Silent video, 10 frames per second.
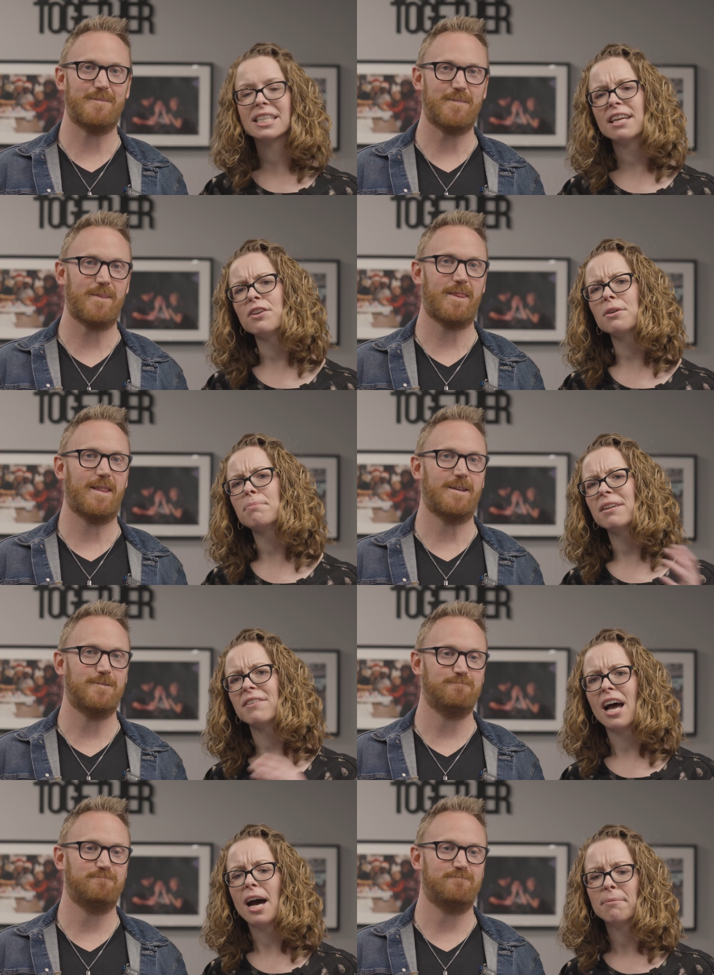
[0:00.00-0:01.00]
Speaker 1: to give you a bit of
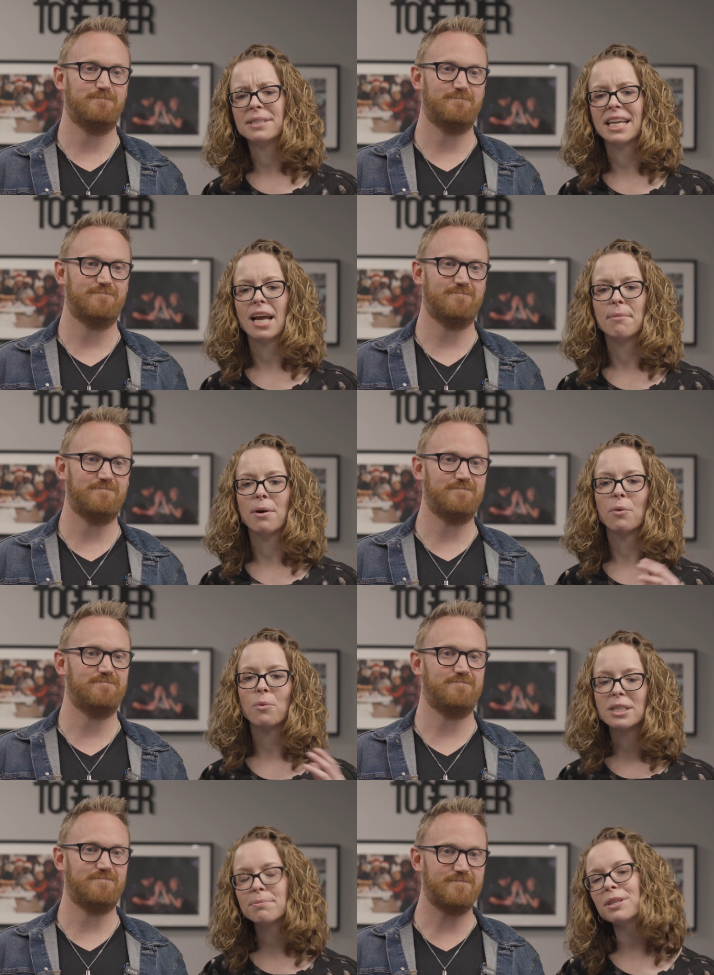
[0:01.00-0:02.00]
an update about
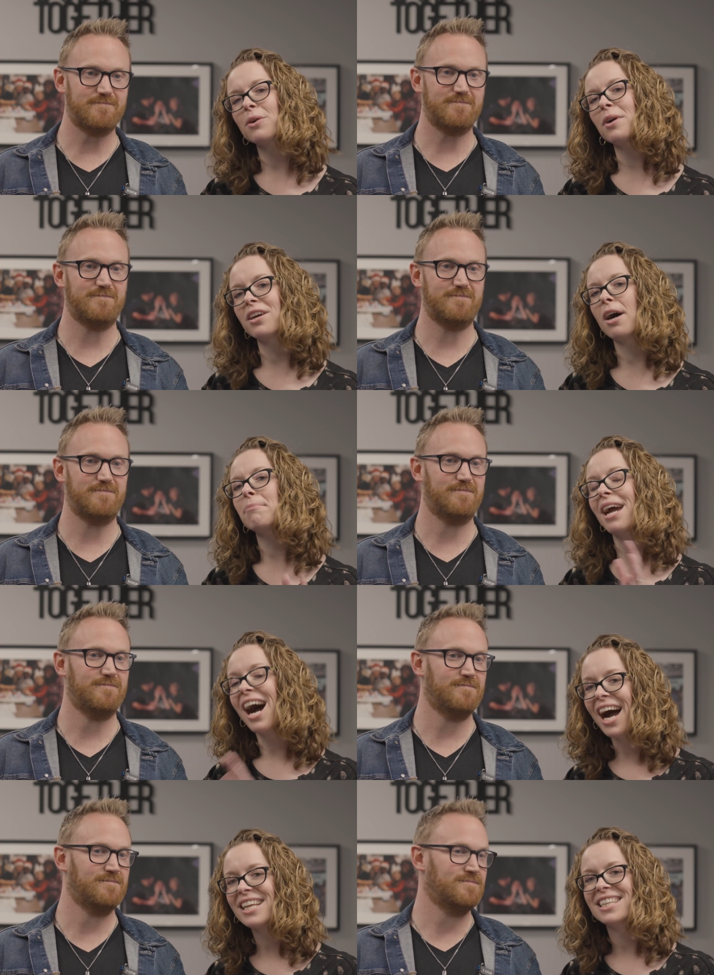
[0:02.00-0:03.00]
what's been going on
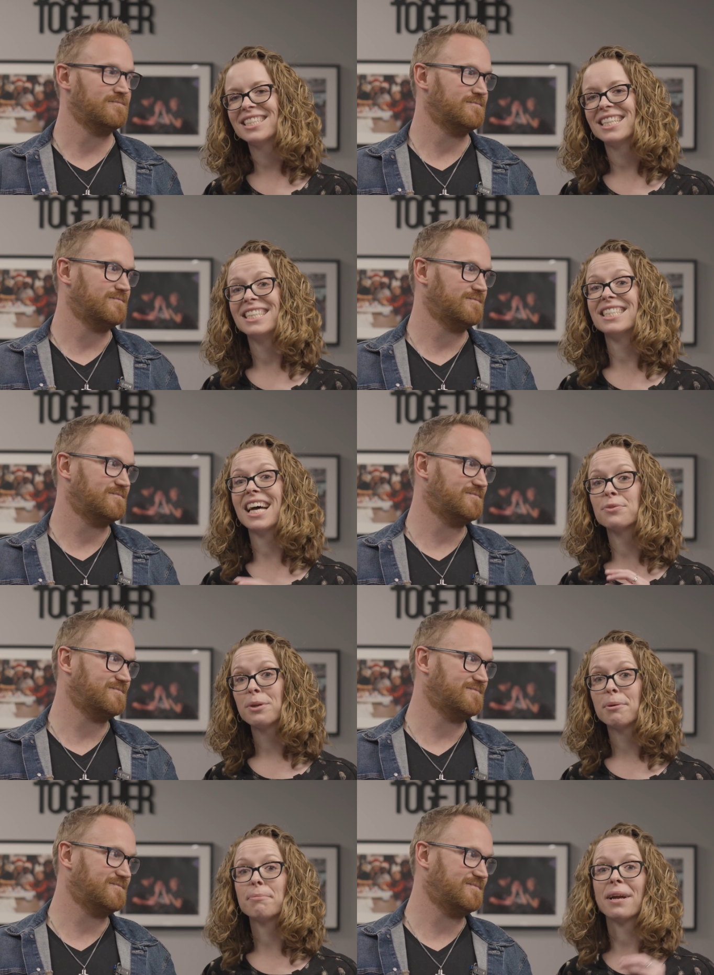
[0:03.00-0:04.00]
behind the scenes as
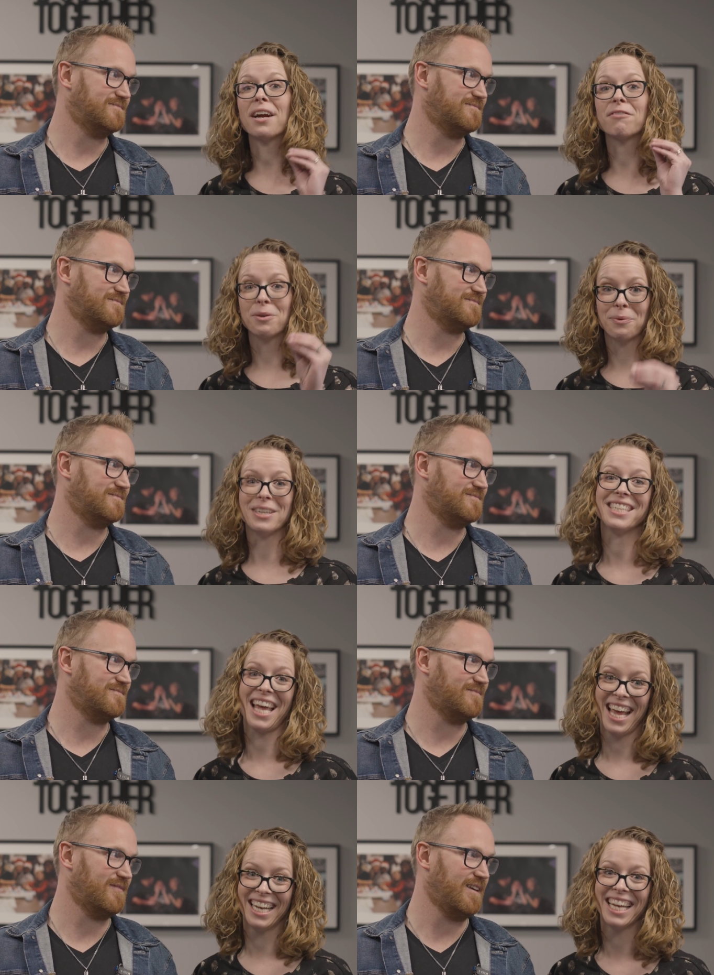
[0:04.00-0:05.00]
we prepare for what's
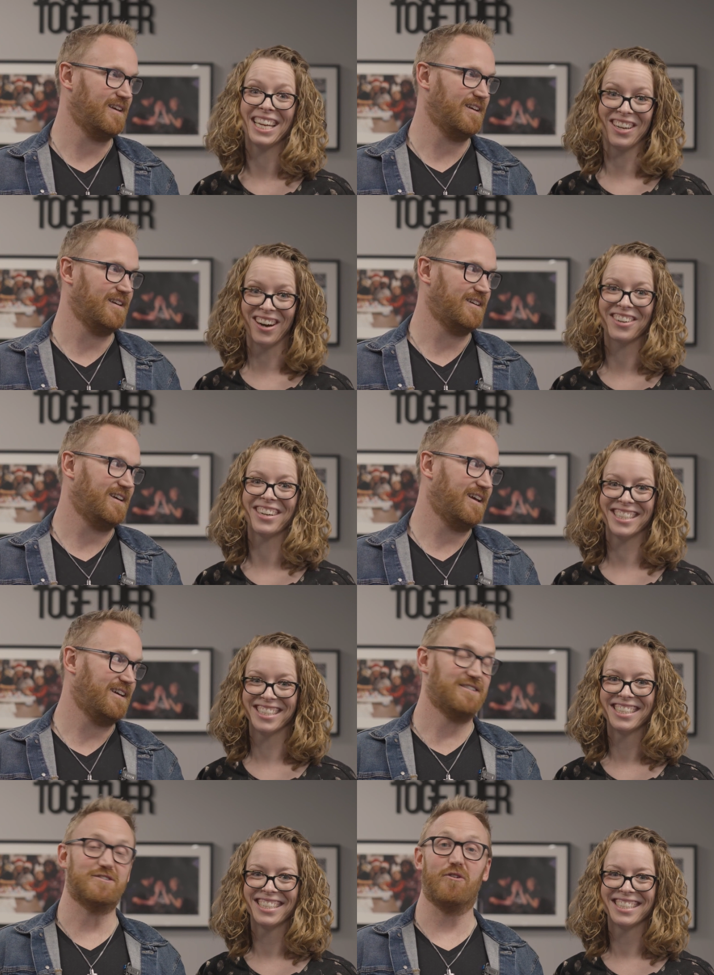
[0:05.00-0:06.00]
ahead in Cochrane.
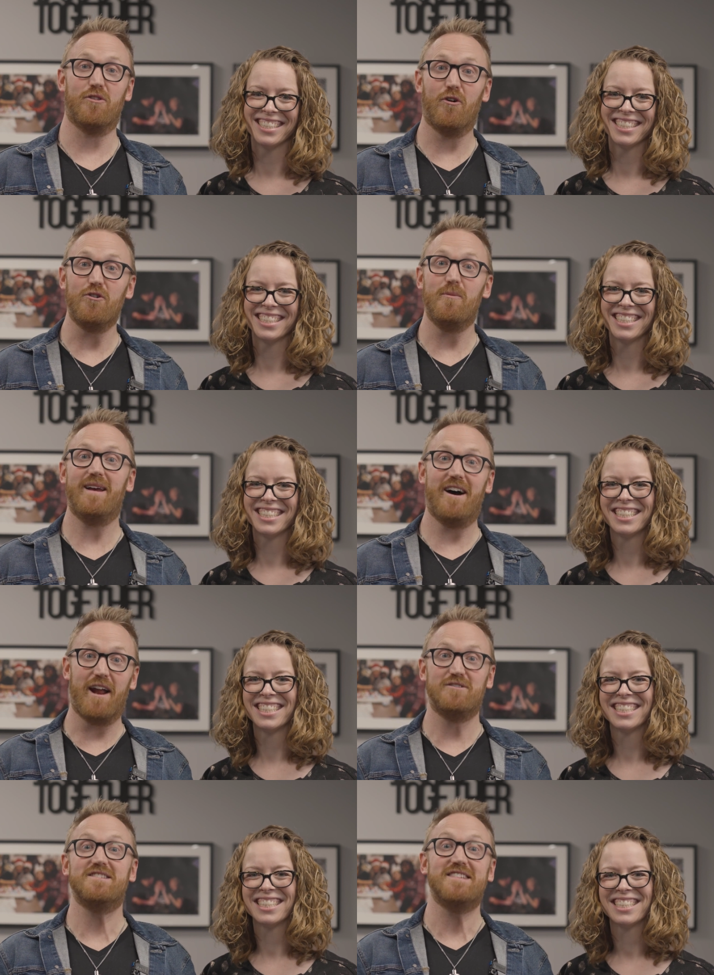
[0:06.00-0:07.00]
Speaker 2: So, though you may not
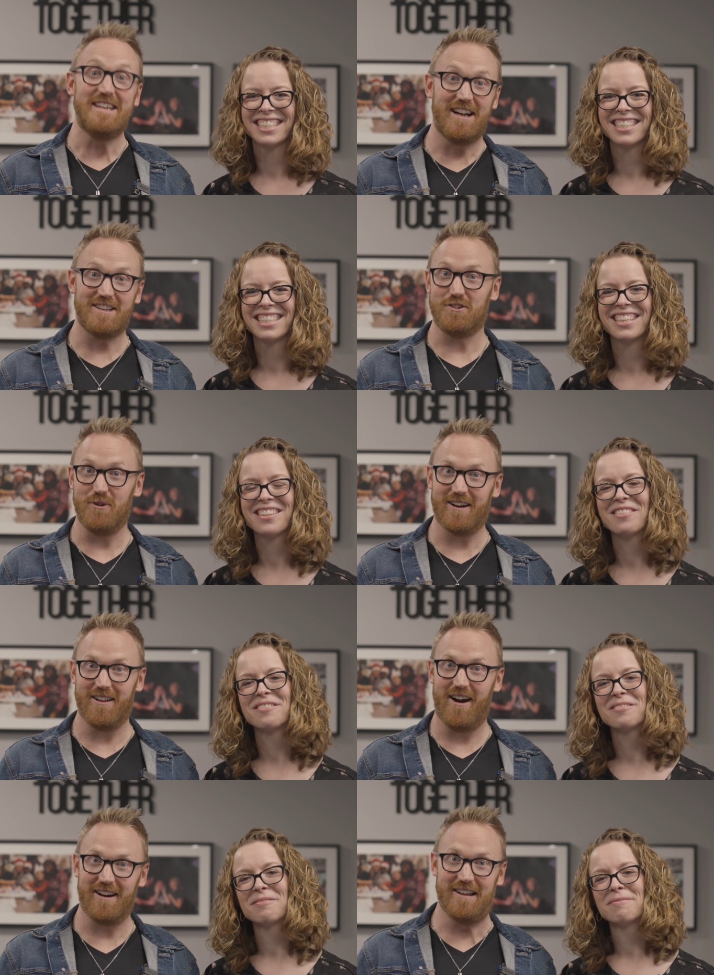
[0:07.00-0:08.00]
have seen us doing a
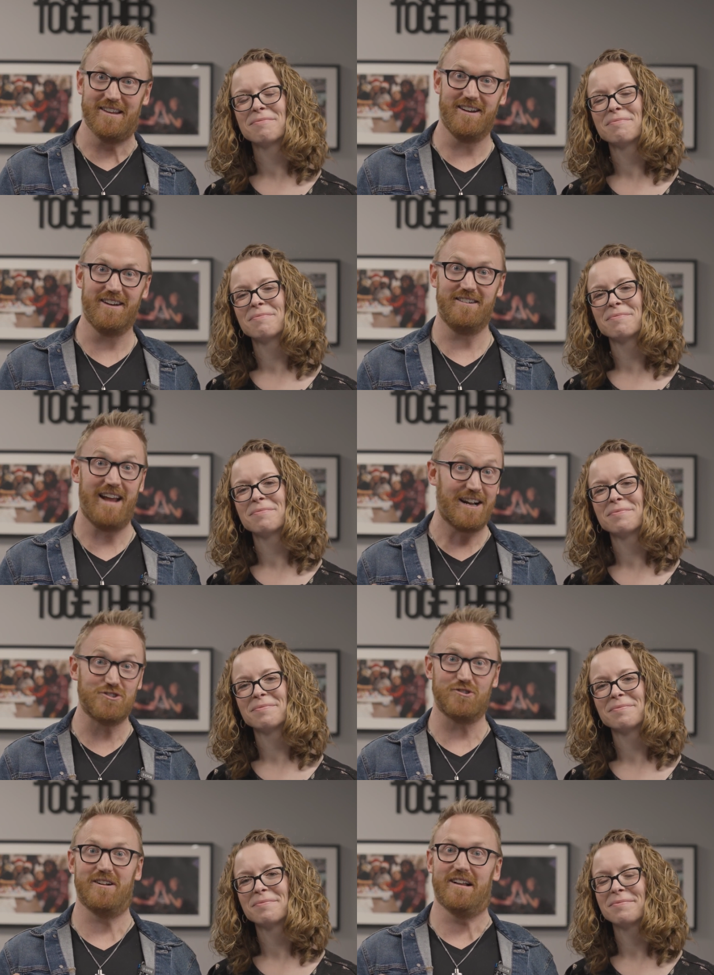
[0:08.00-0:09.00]
lot in the
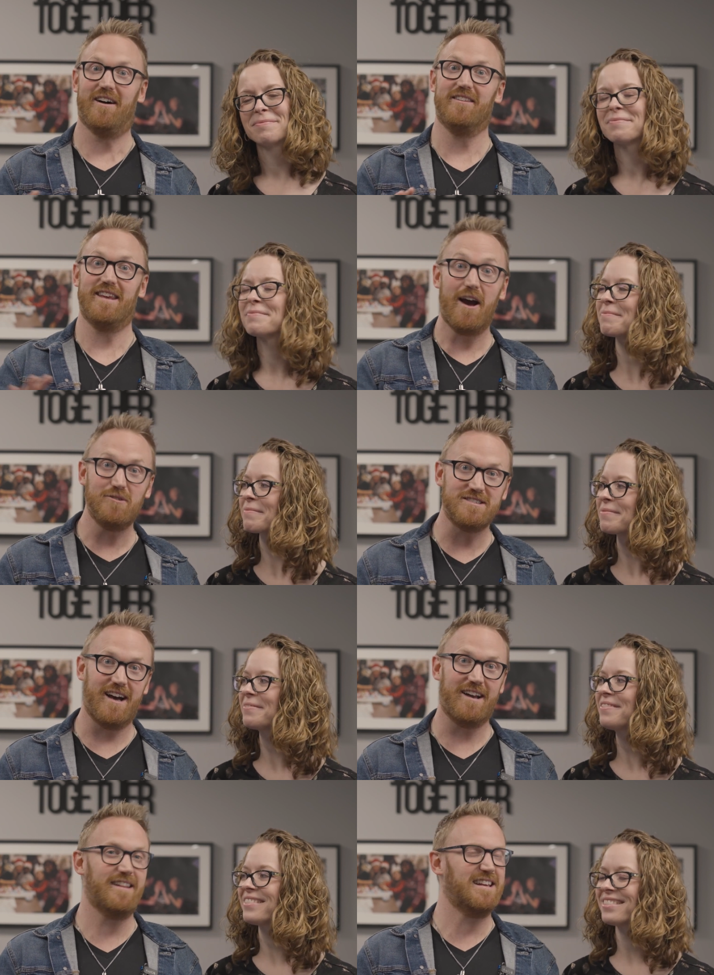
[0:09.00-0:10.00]
natural on the
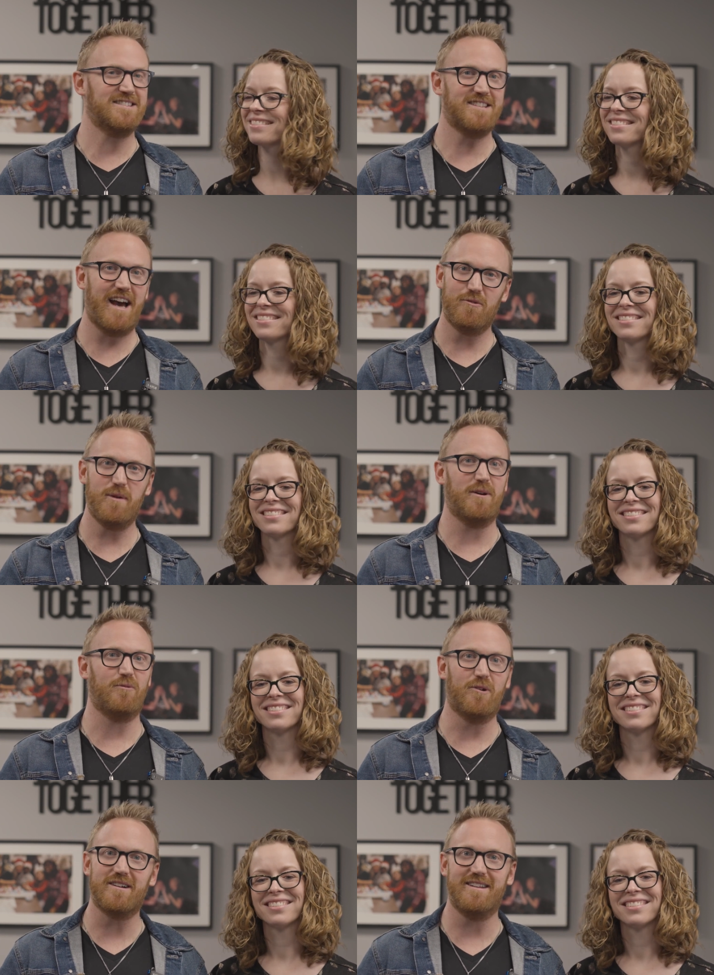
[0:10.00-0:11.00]
outside, on the inside, we've
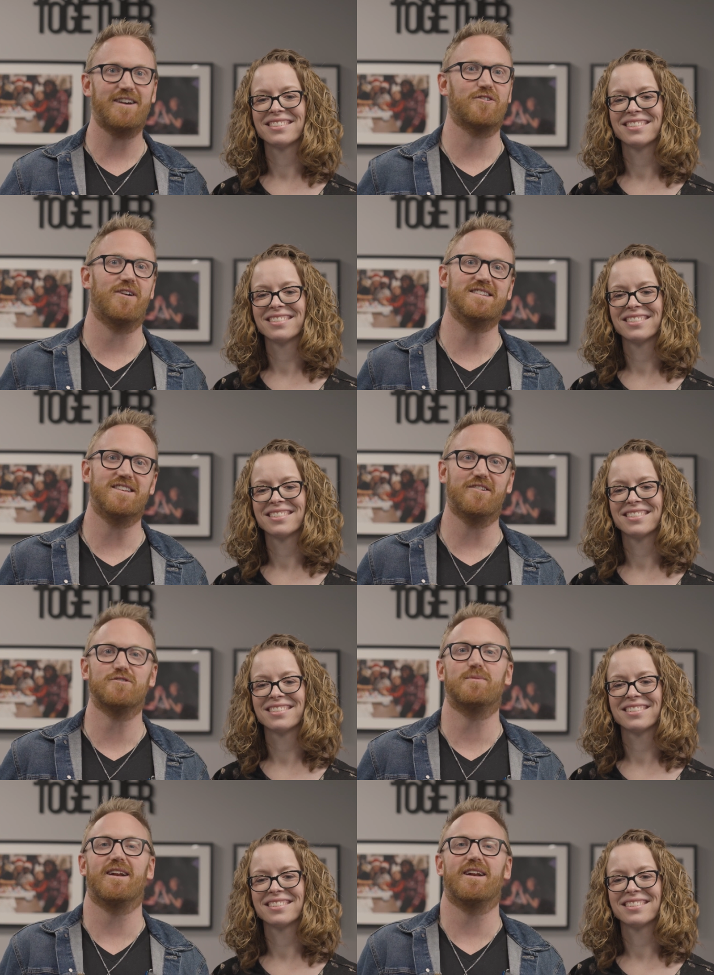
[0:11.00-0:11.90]
been working like crazy. There's